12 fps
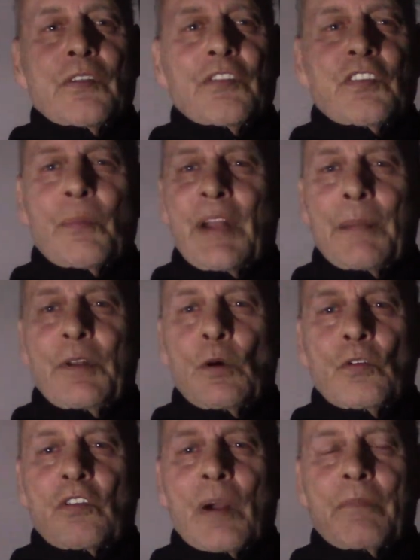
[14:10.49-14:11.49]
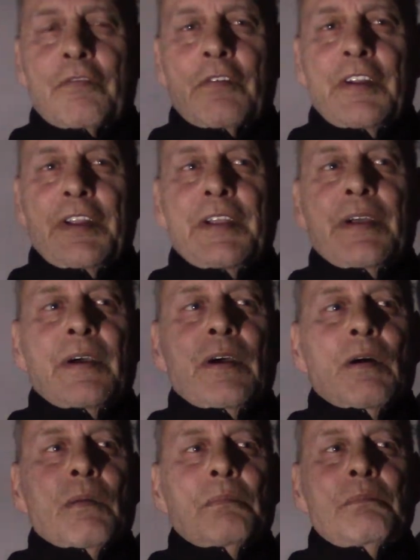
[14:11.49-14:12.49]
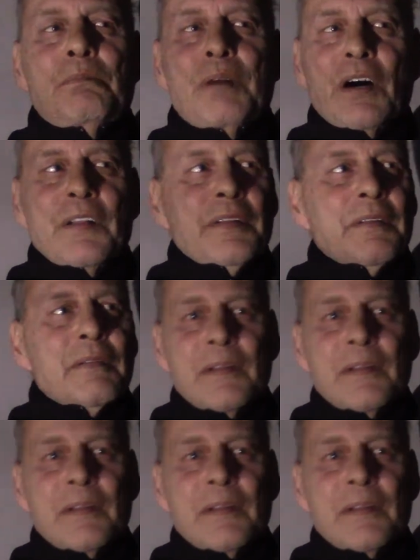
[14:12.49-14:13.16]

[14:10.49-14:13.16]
Some of them don't drop free, but